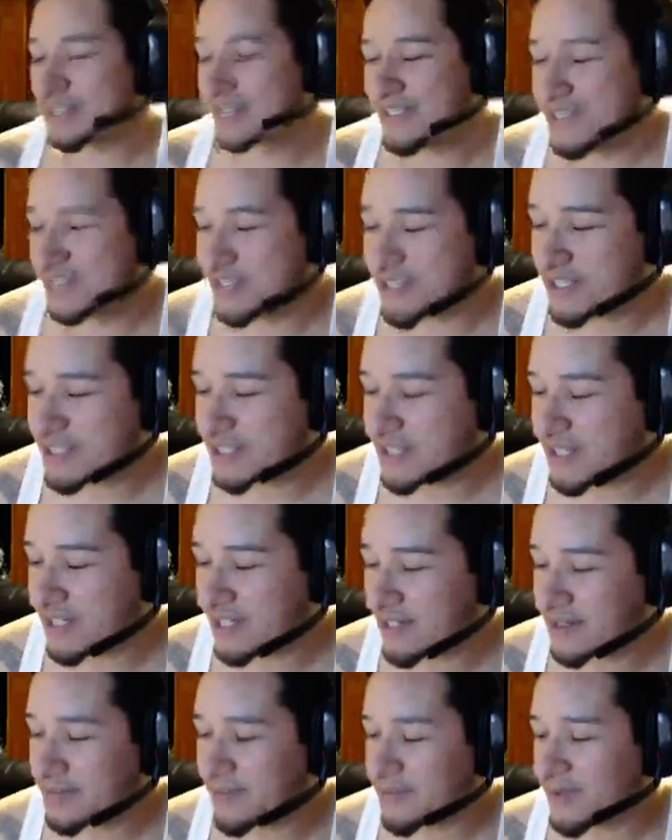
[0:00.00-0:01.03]
just
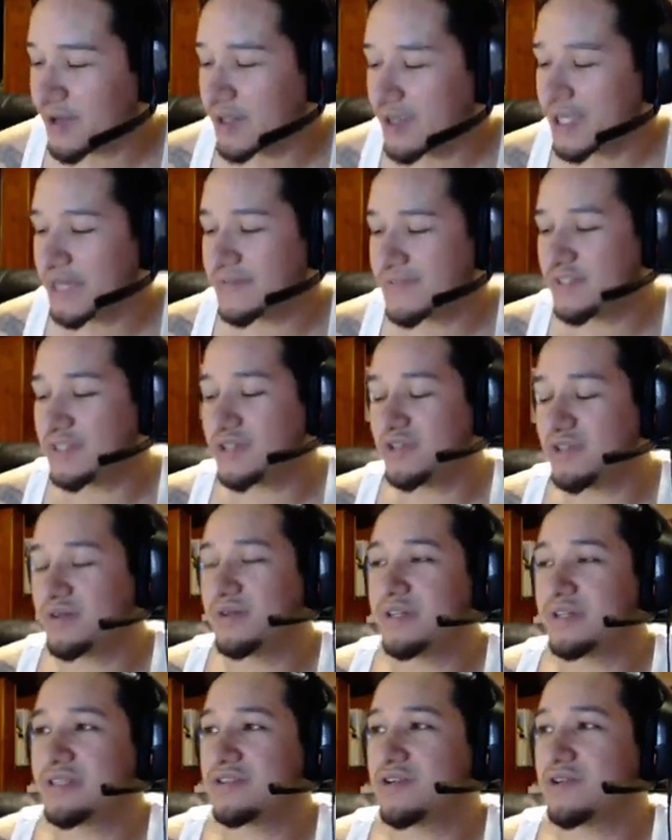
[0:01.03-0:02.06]
all you have to do
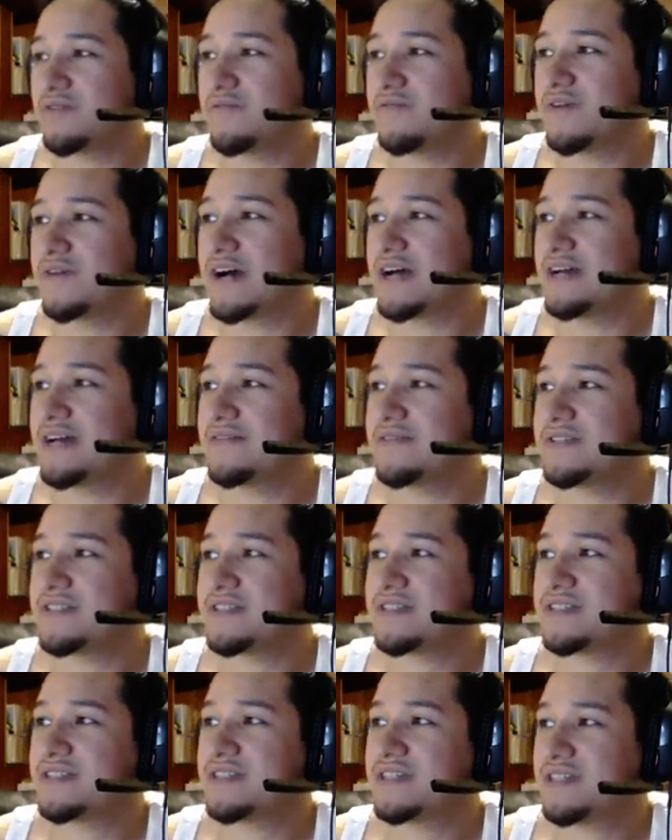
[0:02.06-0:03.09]
is go
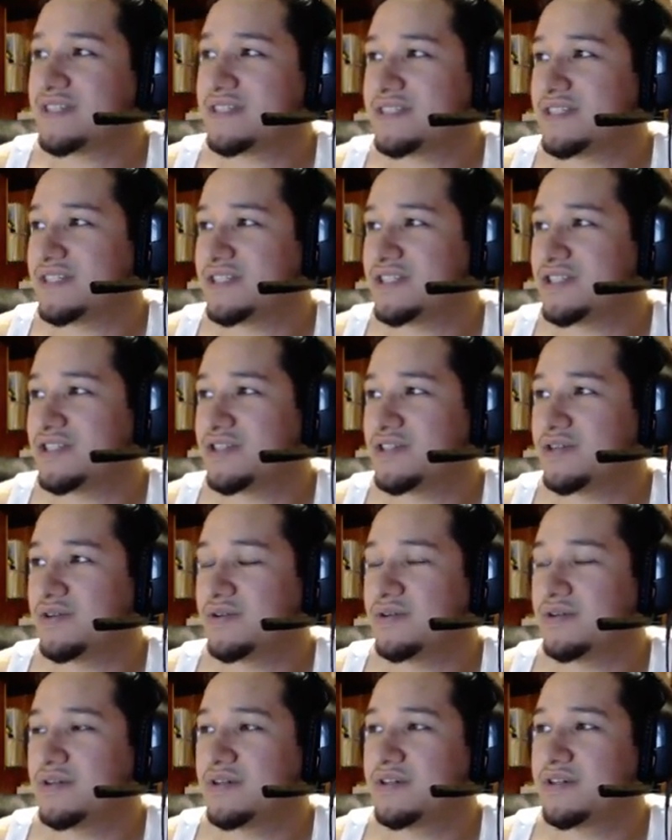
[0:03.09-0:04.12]
5-6-6-2,
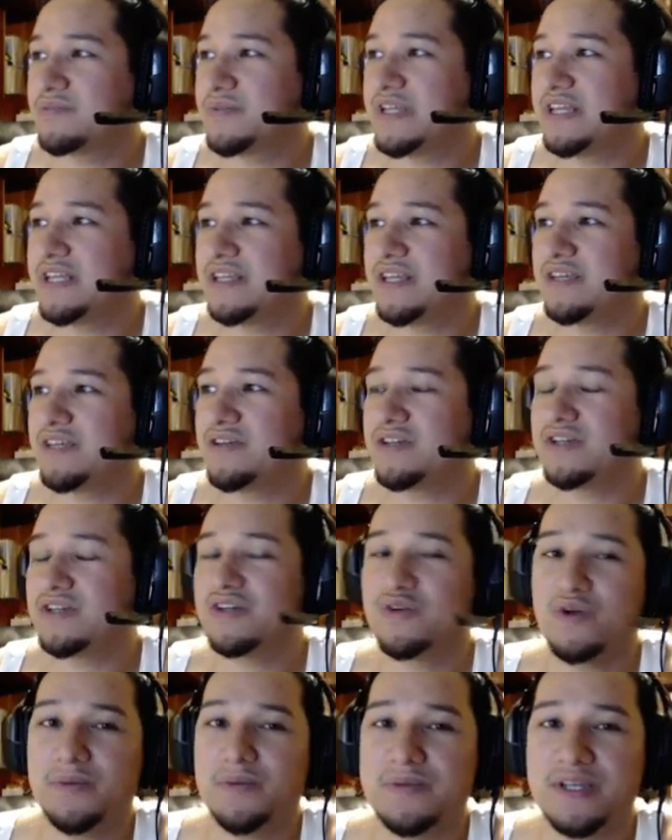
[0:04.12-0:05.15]
meaning that you can
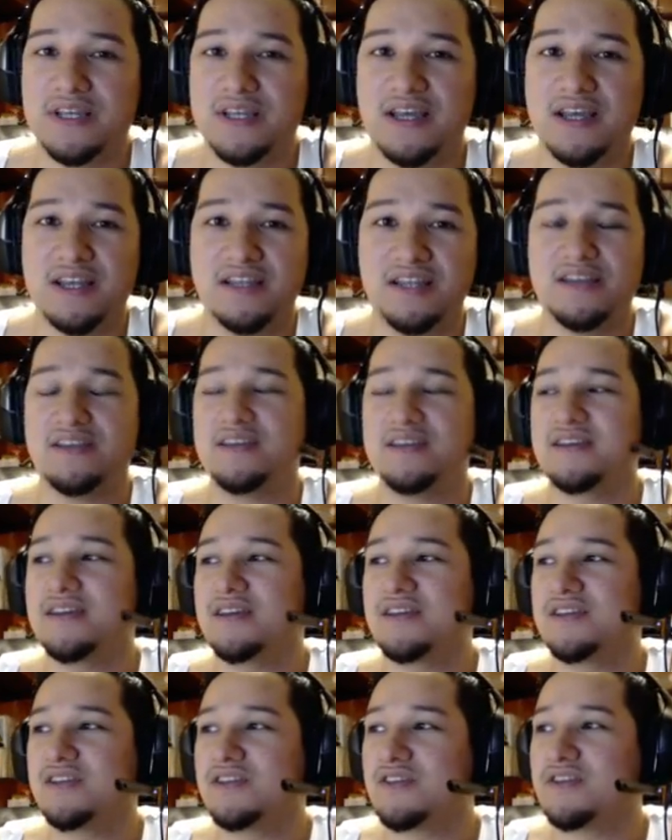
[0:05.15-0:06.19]
equip any
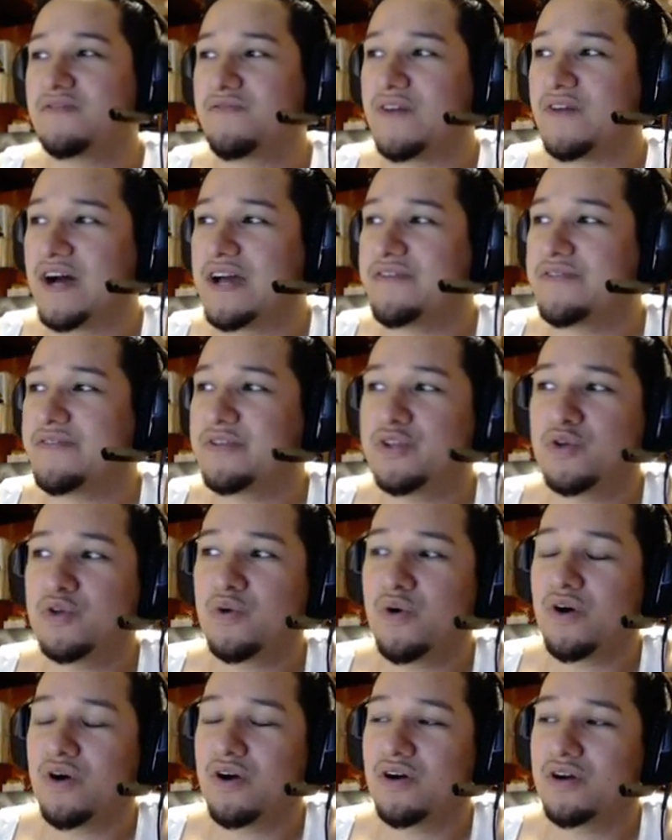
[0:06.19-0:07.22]
5
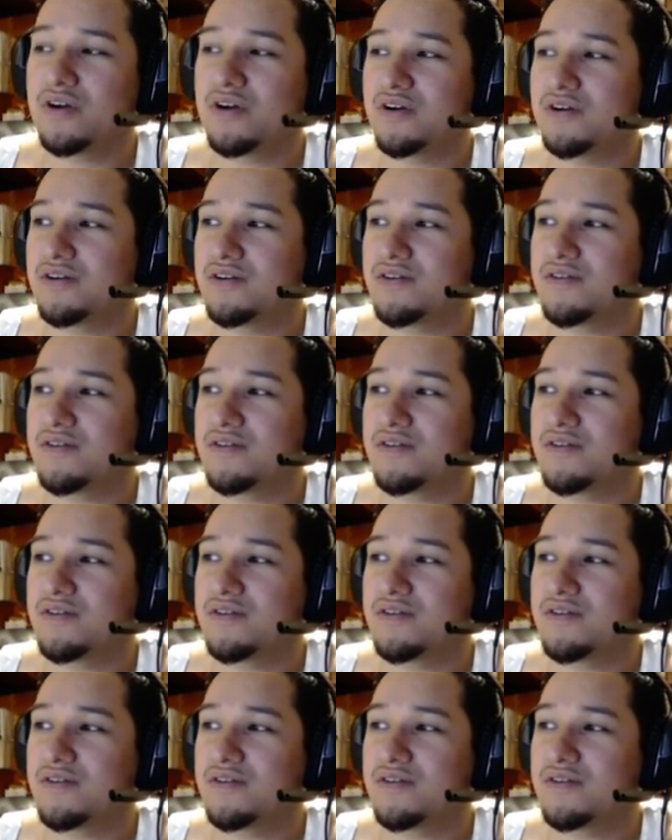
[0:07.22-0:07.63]
UR